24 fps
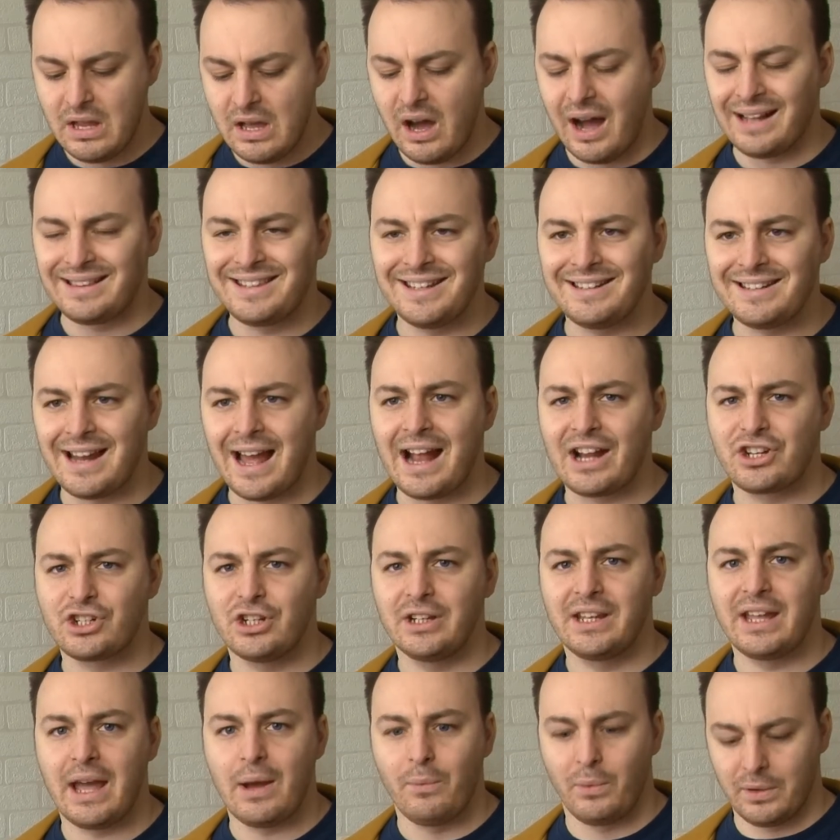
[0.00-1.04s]
I didn't
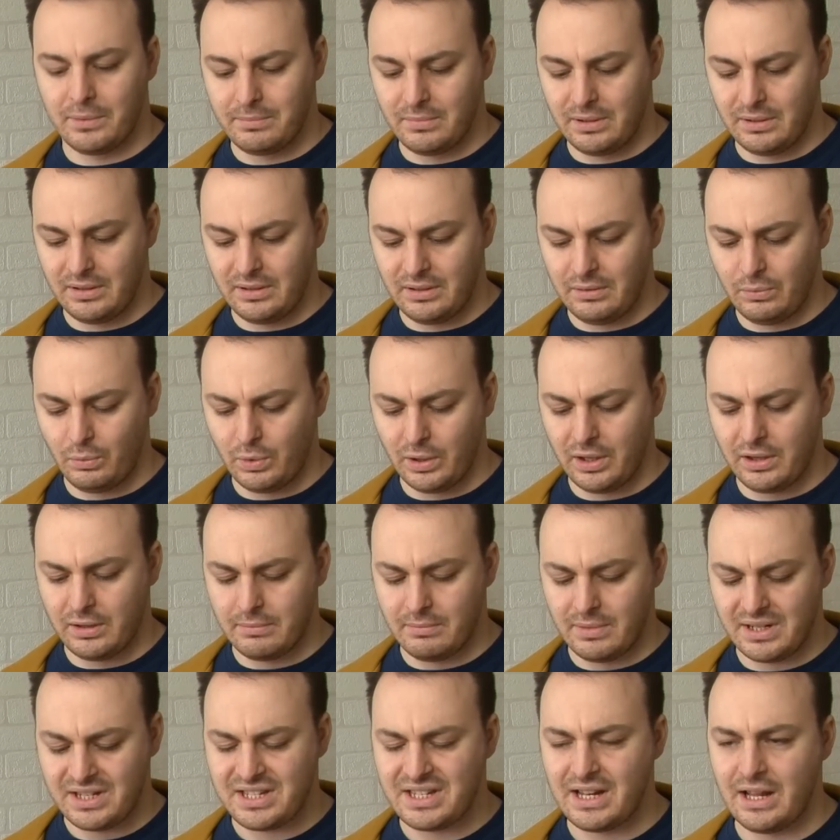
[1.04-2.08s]
actually get one of them
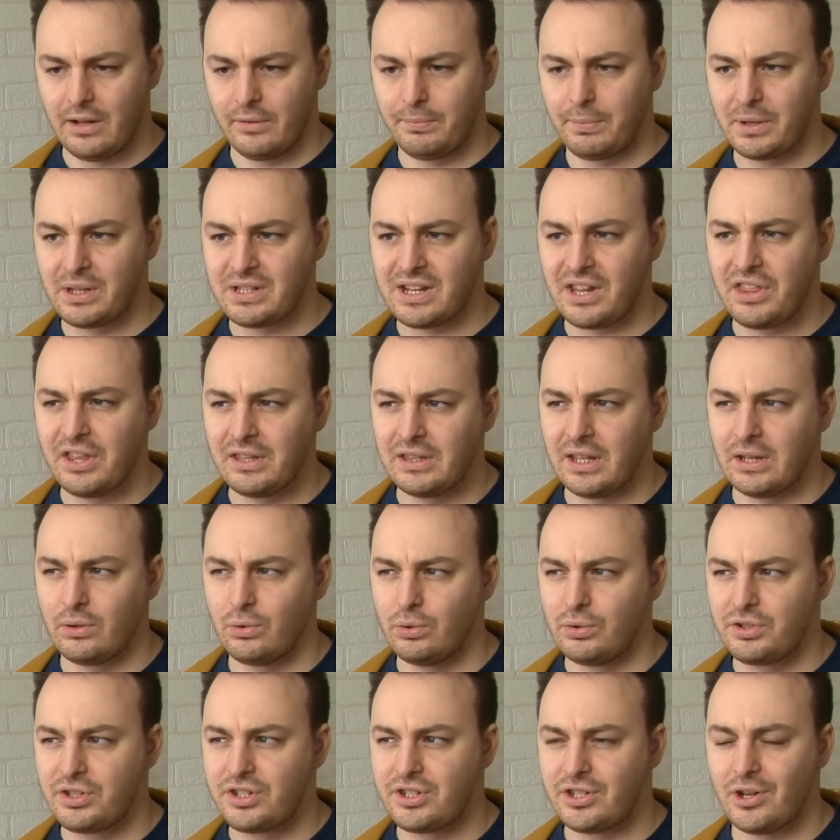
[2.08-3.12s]
myself because I think they'd
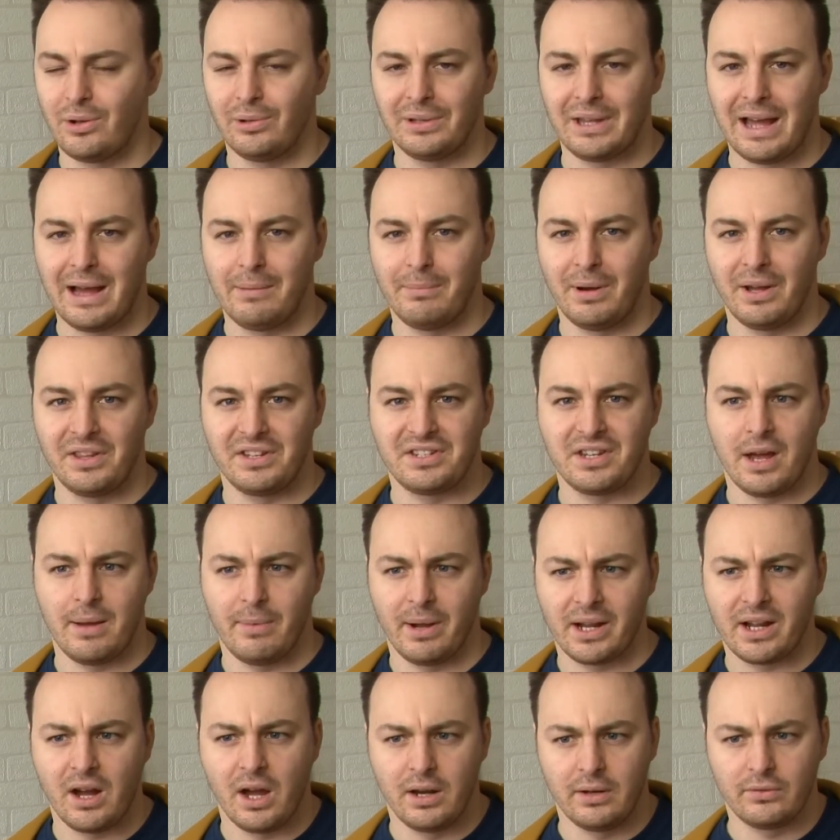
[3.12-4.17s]
all sold out by the time
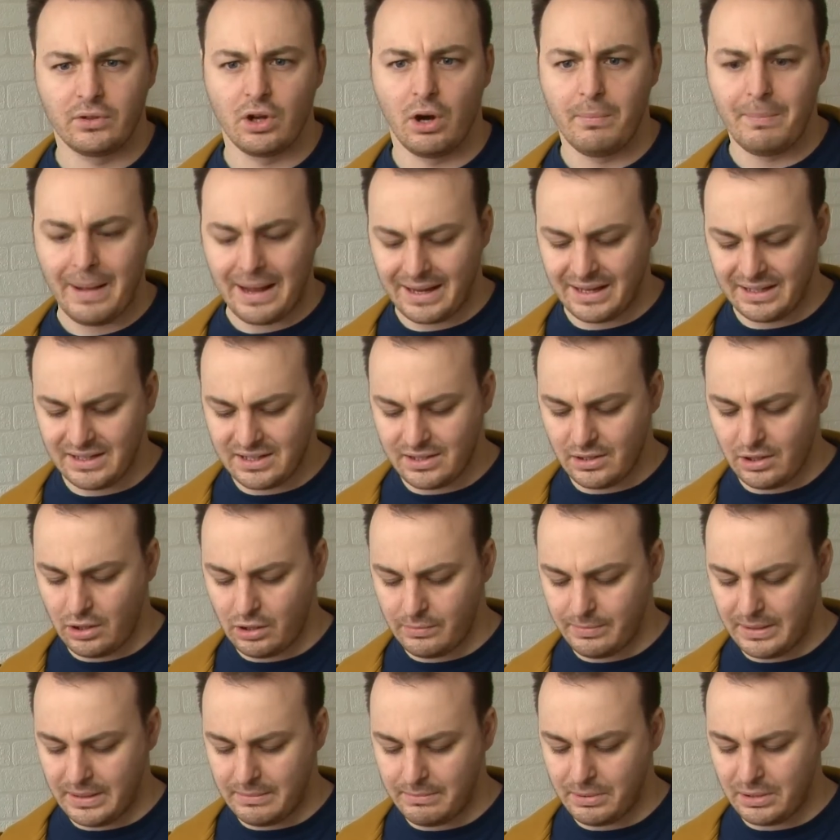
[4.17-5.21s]
I kind of got back into the
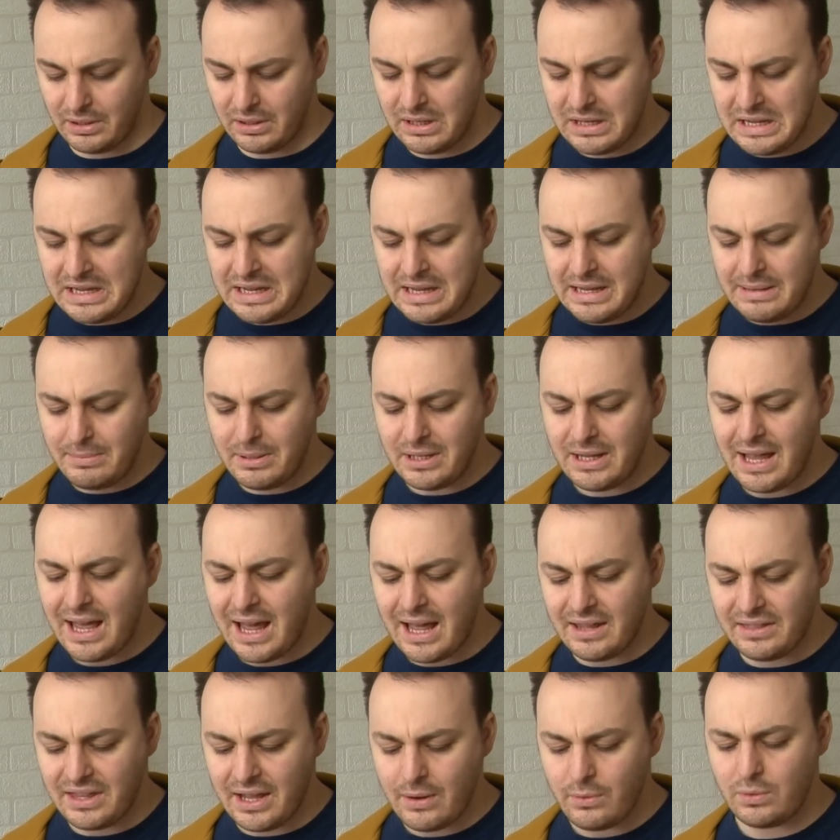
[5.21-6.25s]
hobby. But
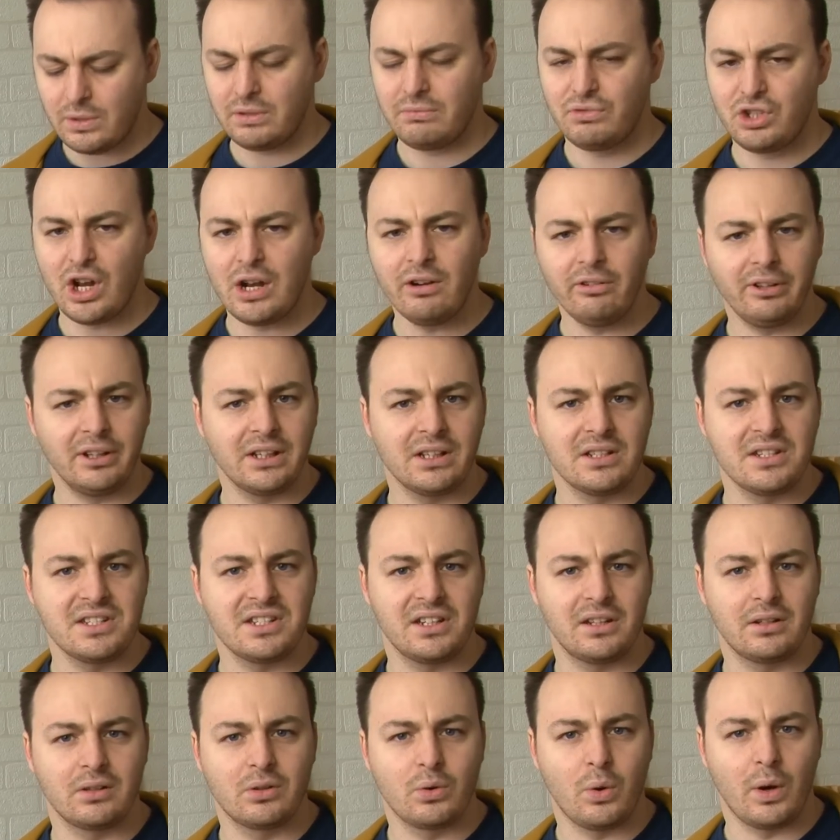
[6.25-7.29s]
yeah, they were generally
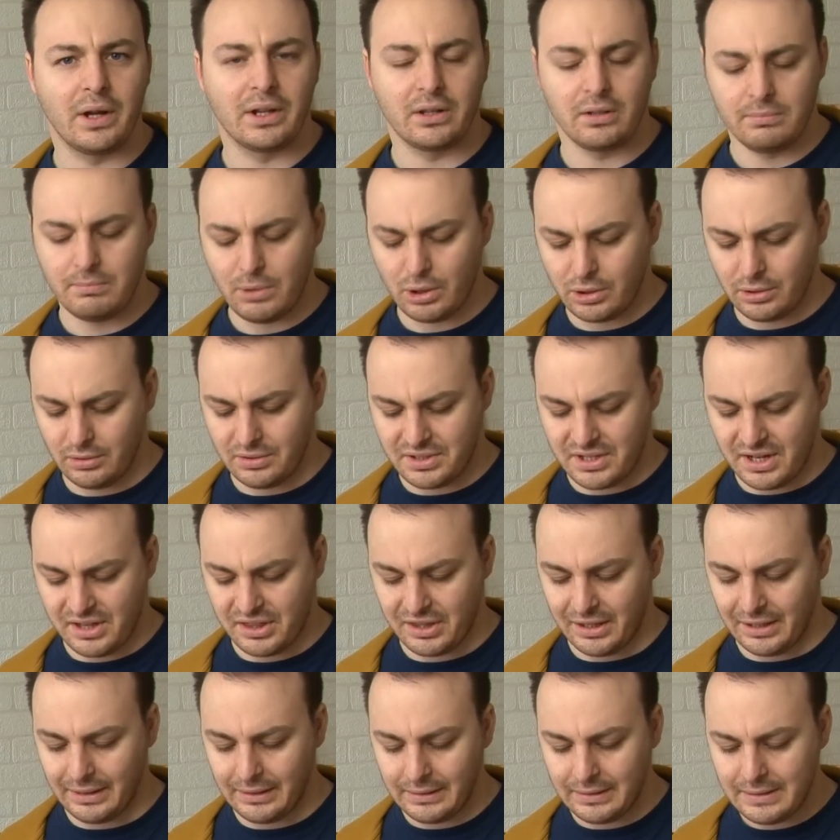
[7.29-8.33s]
considered quite good models, I
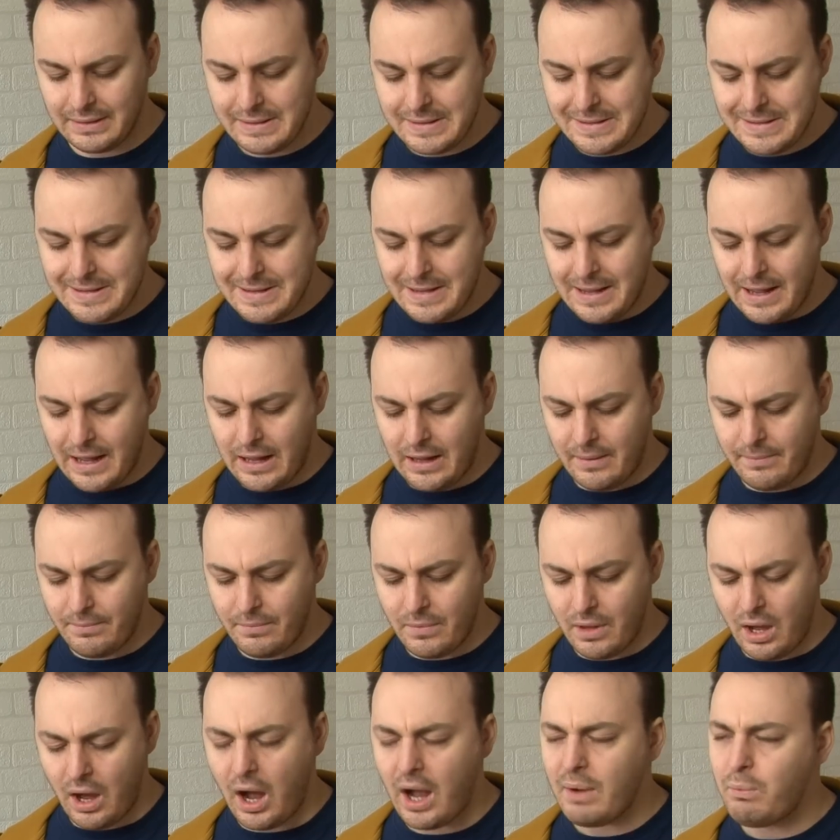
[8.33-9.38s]
think.
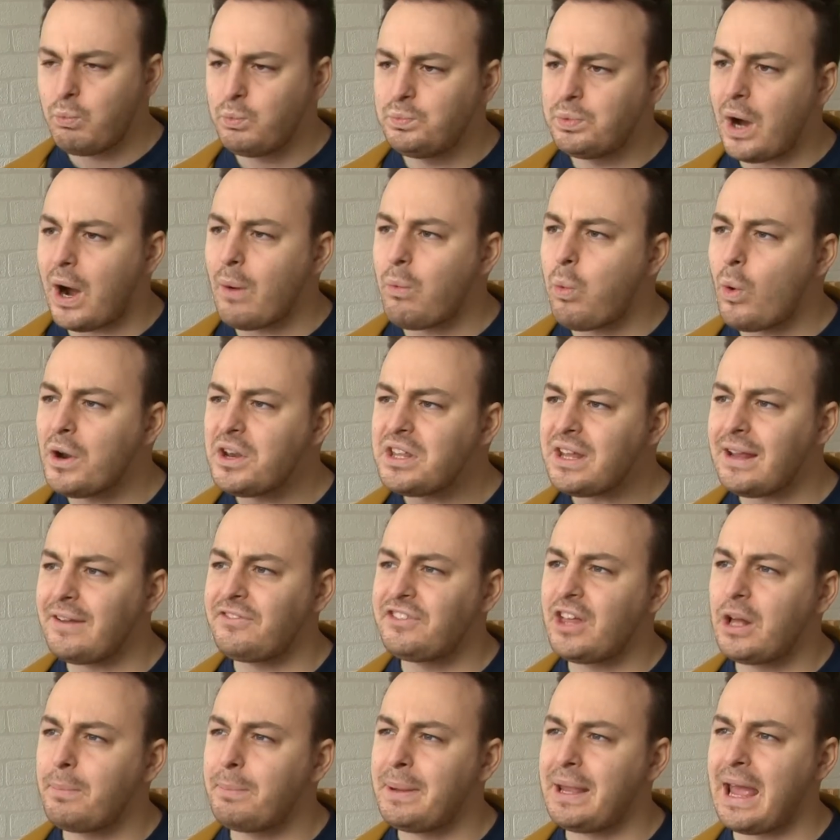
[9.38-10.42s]
I wonder if
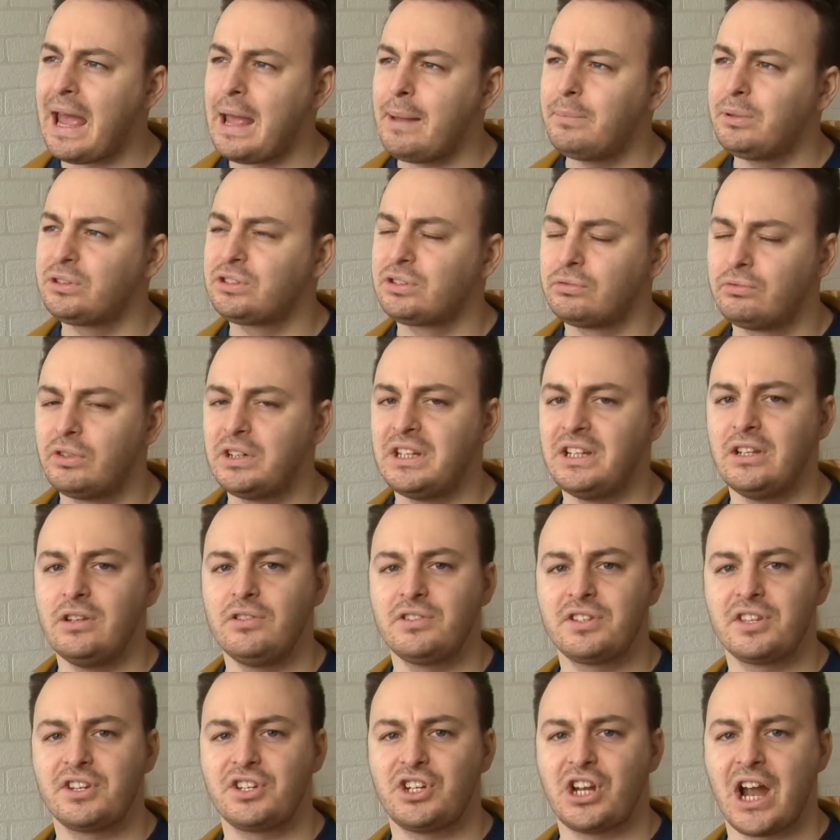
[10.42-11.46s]
they'll be able to
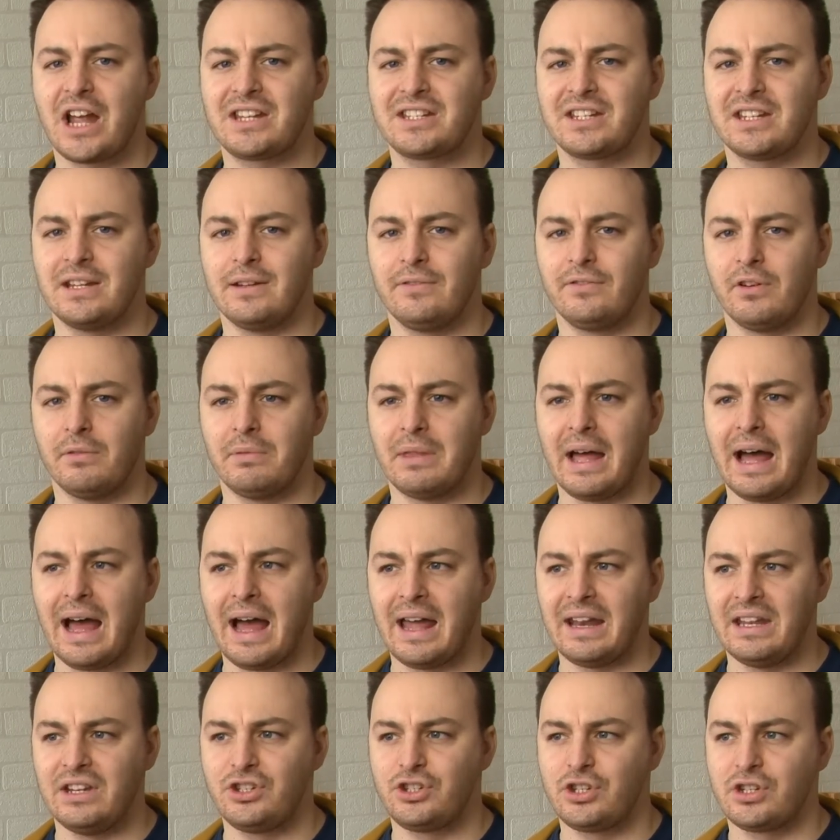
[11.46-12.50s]
reuse the chassis from that
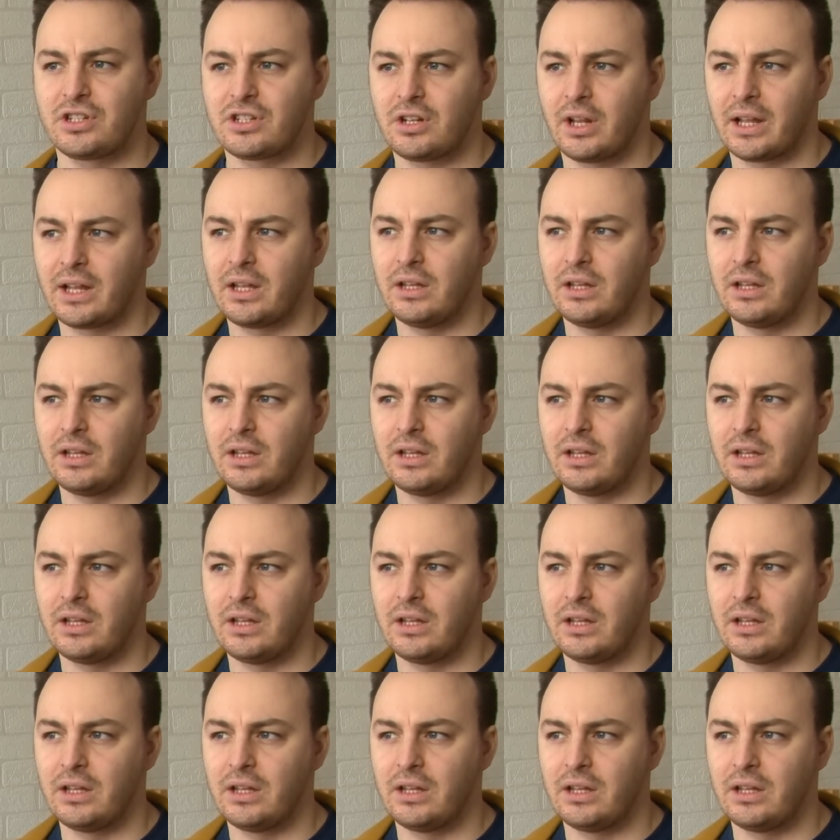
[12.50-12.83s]
and it's just like a